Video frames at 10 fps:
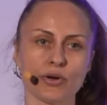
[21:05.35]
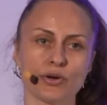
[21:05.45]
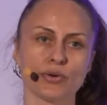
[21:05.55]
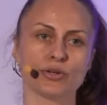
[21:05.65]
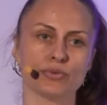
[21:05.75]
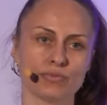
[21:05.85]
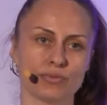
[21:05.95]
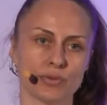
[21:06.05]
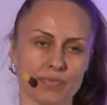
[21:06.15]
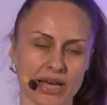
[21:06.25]
you're going to
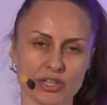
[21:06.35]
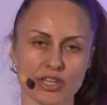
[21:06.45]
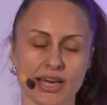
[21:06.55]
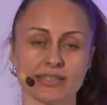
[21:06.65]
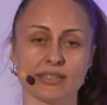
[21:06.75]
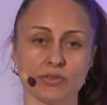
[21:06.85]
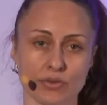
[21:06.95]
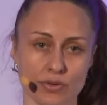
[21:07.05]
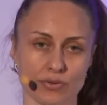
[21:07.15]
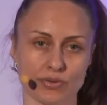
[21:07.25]
manage the access to
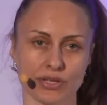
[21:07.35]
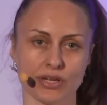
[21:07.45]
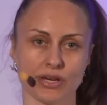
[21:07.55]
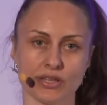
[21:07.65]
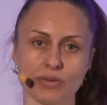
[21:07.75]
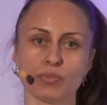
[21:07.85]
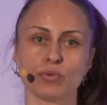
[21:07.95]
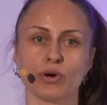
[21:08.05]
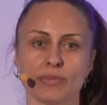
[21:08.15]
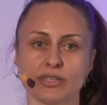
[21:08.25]
those
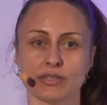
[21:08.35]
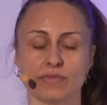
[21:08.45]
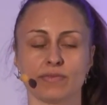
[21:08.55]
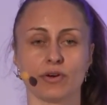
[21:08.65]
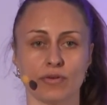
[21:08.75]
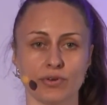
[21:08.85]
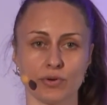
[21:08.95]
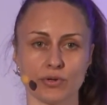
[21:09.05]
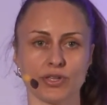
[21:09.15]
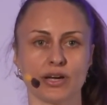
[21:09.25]
deployments of
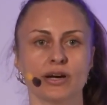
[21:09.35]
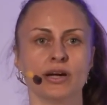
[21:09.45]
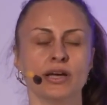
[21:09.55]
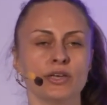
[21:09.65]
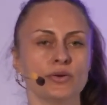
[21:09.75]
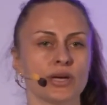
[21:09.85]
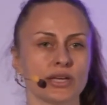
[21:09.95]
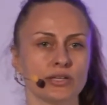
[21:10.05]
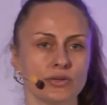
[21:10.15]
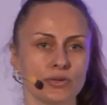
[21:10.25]
yours there. You
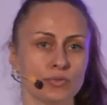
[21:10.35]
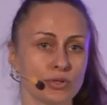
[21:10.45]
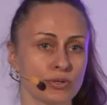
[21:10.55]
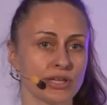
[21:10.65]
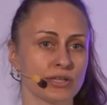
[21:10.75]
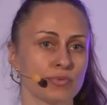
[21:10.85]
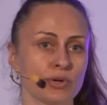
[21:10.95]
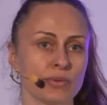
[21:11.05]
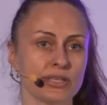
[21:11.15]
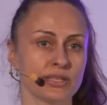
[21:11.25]
can do blue-green
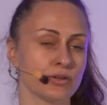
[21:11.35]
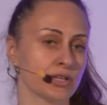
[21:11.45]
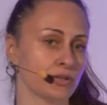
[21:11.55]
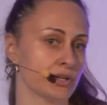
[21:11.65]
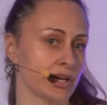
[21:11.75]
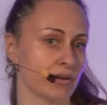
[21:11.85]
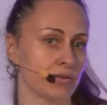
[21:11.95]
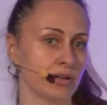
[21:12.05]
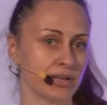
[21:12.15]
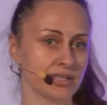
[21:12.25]
deployments and you can do canon
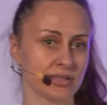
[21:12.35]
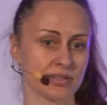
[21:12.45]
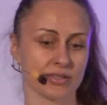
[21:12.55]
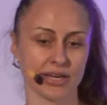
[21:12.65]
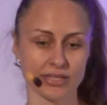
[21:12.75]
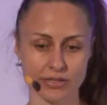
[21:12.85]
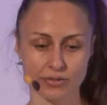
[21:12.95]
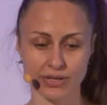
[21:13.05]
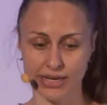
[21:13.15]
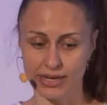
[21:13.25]
releases thanks to
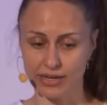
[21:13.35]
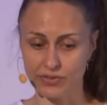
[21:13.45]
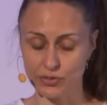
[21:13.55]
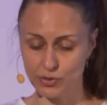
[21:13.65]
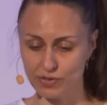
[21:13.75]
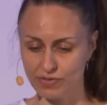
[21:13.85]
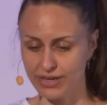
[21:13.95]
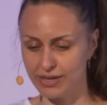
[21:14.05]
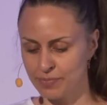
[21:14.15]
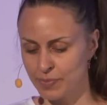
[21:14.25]
Knative
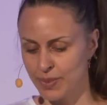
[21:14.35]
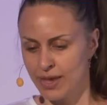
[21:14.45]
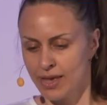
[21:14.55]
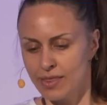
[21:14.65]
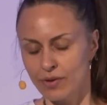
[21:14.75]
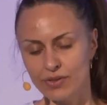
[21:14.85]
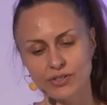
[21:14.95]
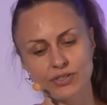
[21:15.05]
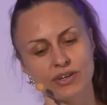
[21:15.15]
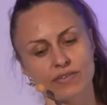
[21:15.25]
serving. Now,
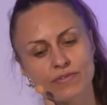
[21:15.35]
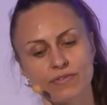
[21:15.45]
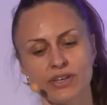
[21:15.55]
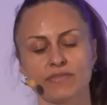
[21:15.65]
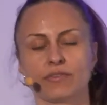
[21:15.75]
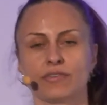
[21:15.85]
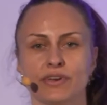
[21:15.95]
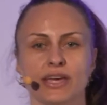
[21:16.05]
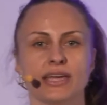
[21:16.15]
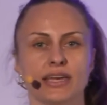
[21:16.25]
there's another flavor of
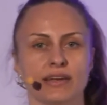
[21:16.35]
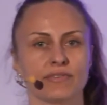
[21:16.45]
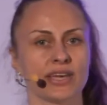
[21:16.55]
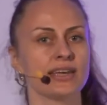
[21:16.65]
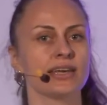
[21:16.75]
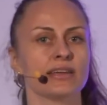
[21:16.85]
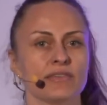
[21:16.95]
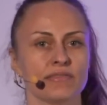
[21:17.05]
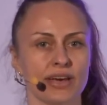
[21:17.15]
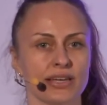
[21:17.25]
Knative
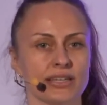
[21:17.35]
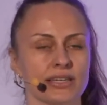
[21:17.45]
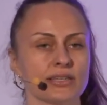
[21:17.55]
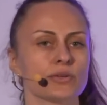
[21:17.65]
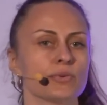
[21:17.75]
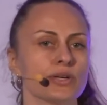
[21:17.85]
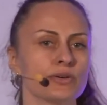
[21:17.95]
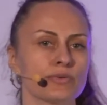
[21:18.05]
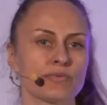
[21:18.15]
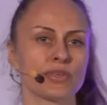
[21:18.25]
eventing. So when
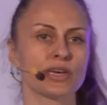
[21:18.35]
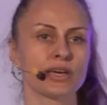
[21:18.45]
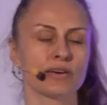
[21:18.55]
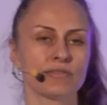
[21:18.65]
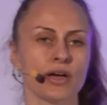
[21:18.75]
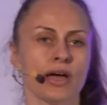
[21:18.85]
you're thinking of